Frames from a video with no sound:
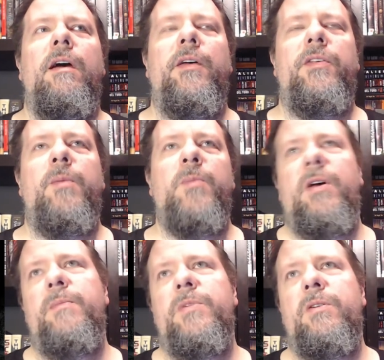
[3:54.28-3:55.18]

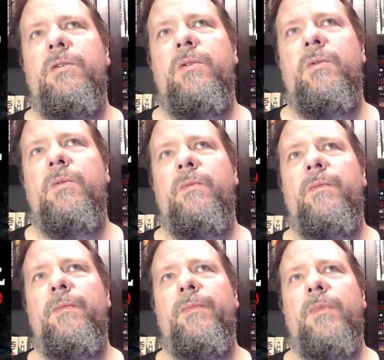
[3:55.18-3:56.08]
Sometimes, you know,
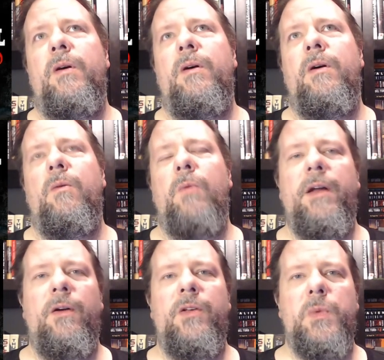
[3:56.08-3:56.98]

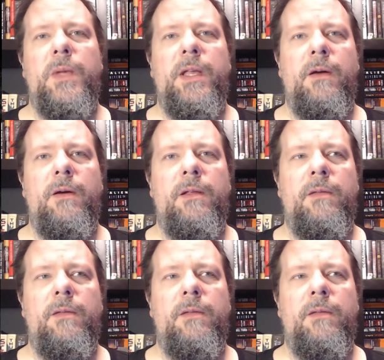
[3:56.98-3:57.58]
writers, when they